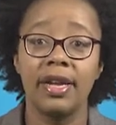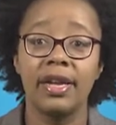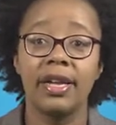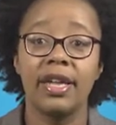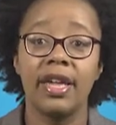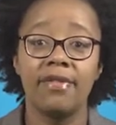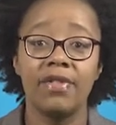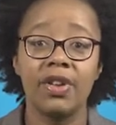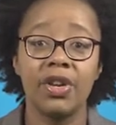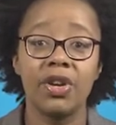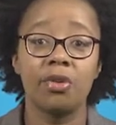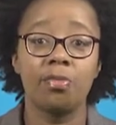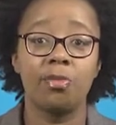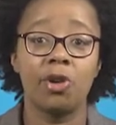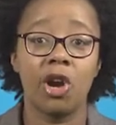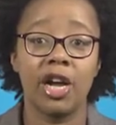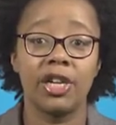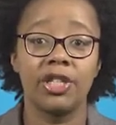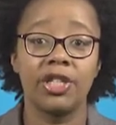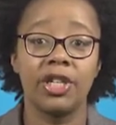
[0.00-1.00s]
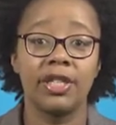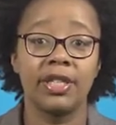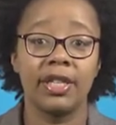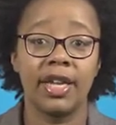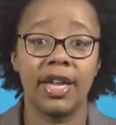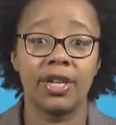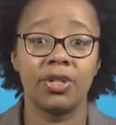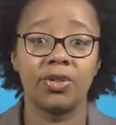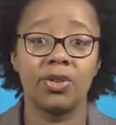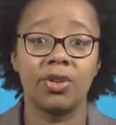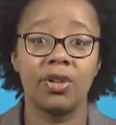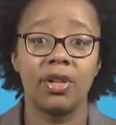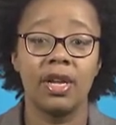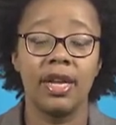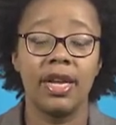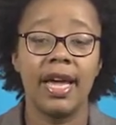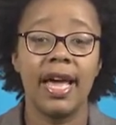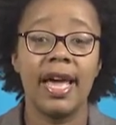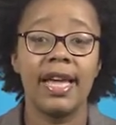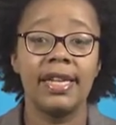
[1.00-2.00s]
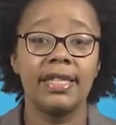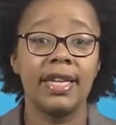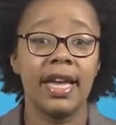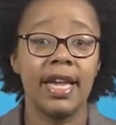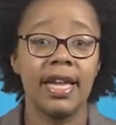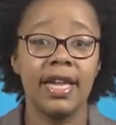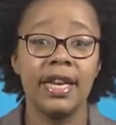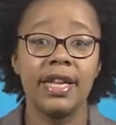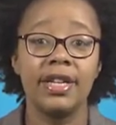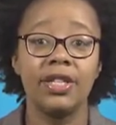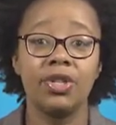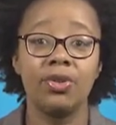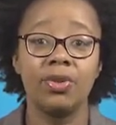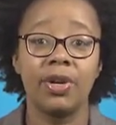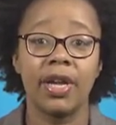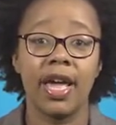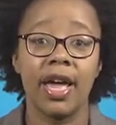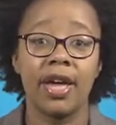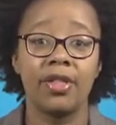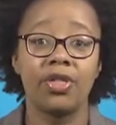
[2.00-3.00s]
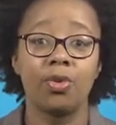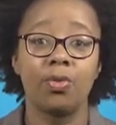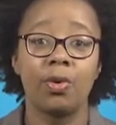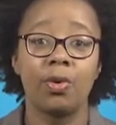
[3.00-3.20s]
given your project schedule, and taking into account the